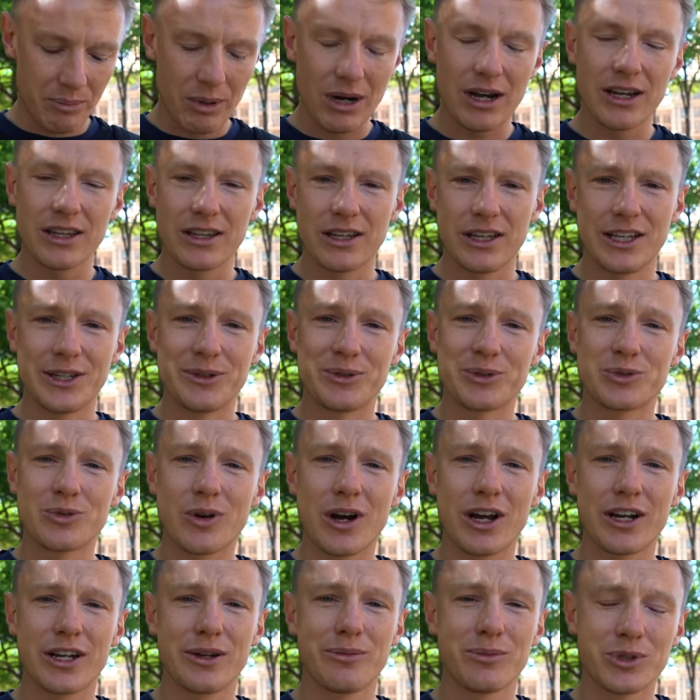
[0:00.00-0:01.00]
bike that he was
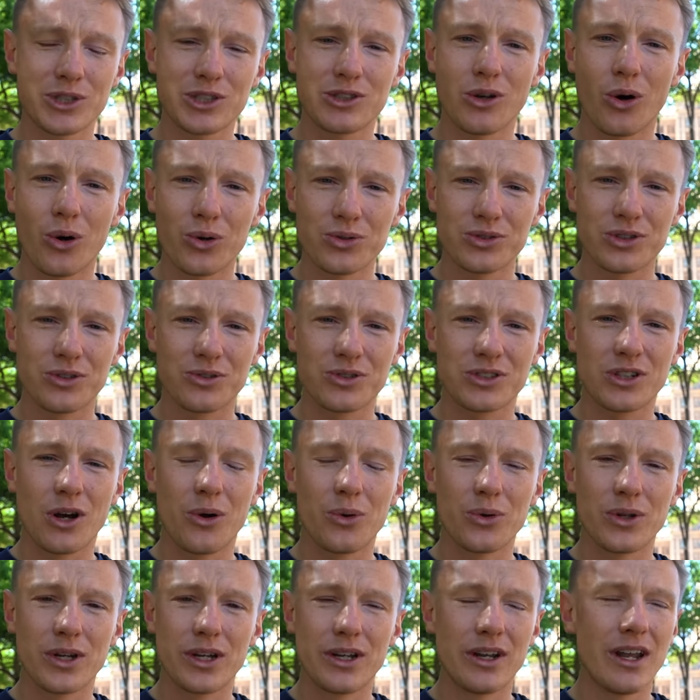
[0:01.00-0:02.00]
riding was also
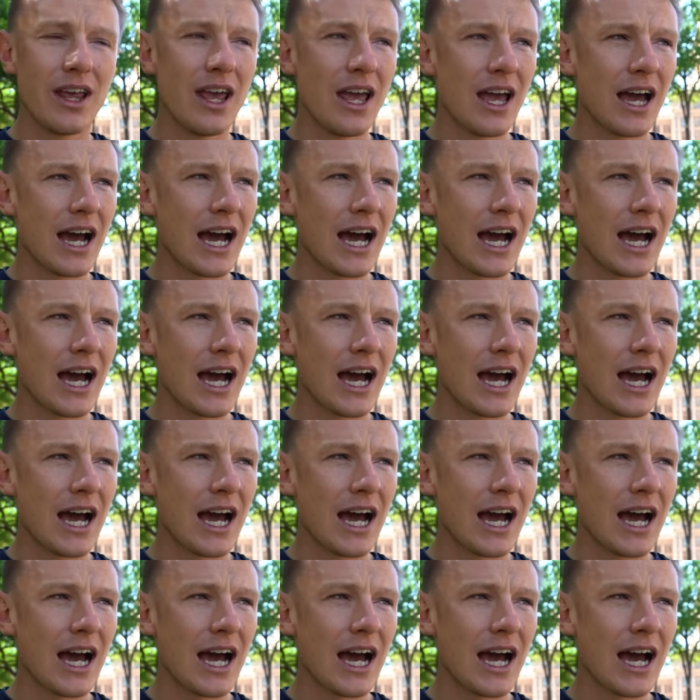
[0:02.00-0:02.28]
stolen